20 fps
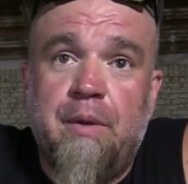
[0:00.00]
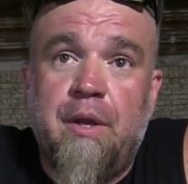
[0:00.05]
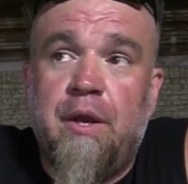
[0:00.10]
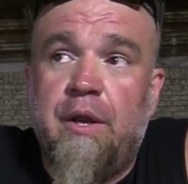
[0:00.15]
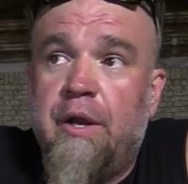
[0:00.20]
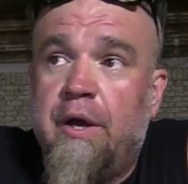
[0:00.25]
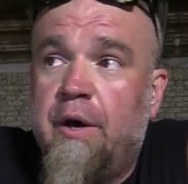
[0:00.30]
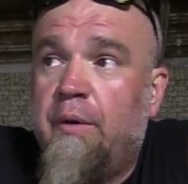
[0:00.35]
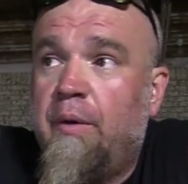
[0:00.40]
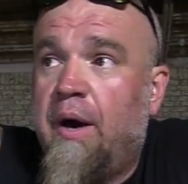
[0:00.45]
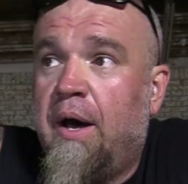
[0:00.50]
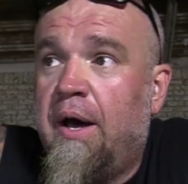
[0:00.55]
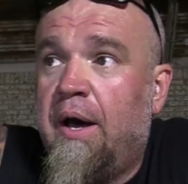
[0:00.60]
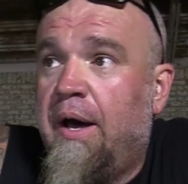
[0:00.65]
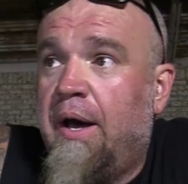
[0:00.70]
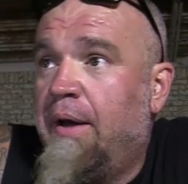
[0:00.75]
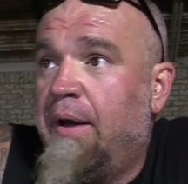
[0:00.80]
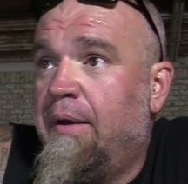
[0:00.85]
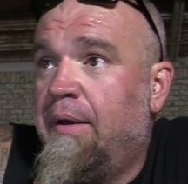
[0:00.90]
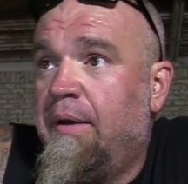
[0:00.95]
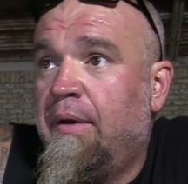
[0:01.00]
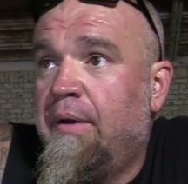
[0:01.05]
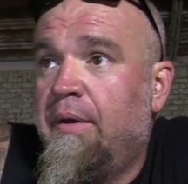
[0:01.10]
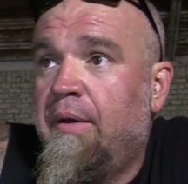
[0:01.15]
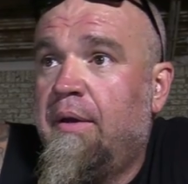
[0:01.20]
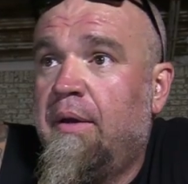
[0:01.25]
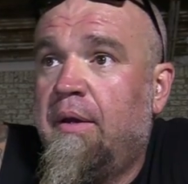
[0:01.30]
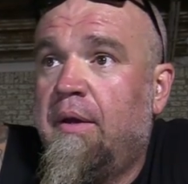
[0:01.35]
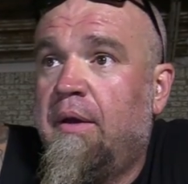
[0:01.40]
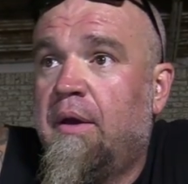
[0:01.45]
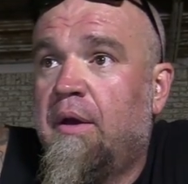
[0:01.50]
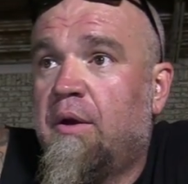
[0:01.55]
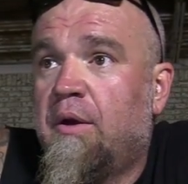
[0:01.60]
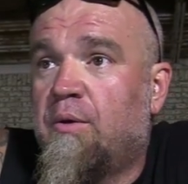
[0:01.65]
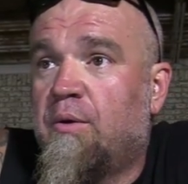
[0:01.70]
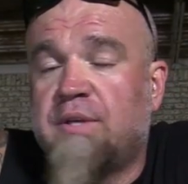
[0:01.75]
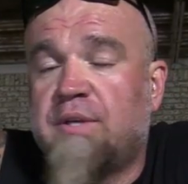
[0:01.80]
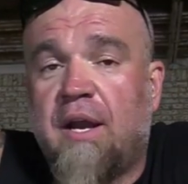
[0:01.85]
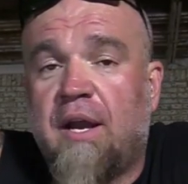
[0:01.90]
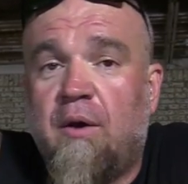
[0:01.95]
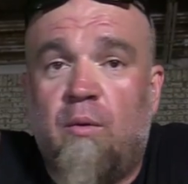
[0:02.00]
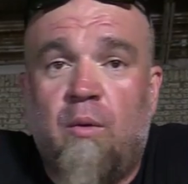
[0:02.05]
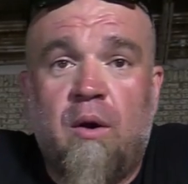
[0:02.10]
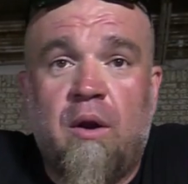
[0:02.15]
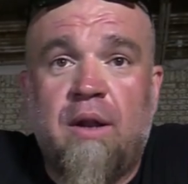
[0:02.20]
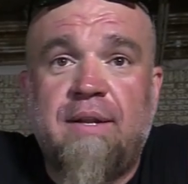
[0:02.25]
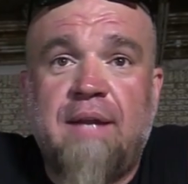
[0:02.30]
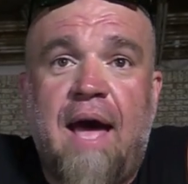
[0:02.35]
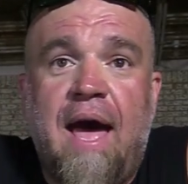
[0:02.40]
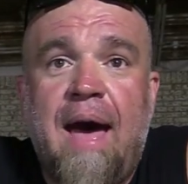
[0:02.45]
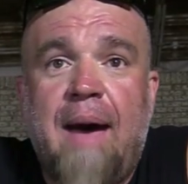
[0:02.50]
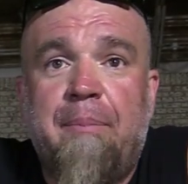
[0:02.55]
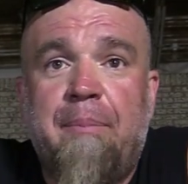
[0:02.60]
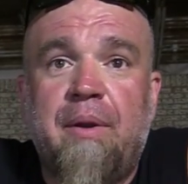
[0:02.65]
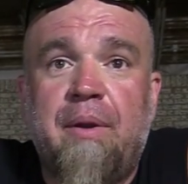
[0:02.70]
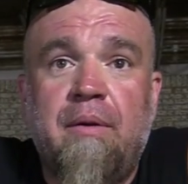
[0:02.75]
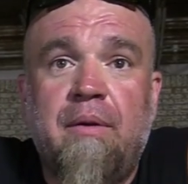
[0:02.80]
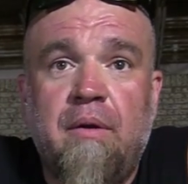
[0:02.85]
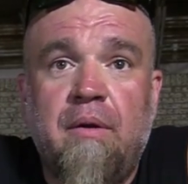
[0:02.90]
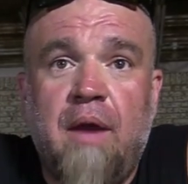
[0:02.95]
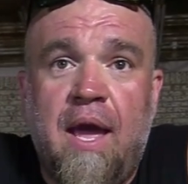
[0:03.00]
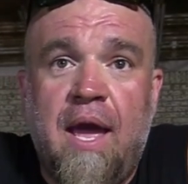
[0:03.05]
You know, uh, of course, I don't want it to happen,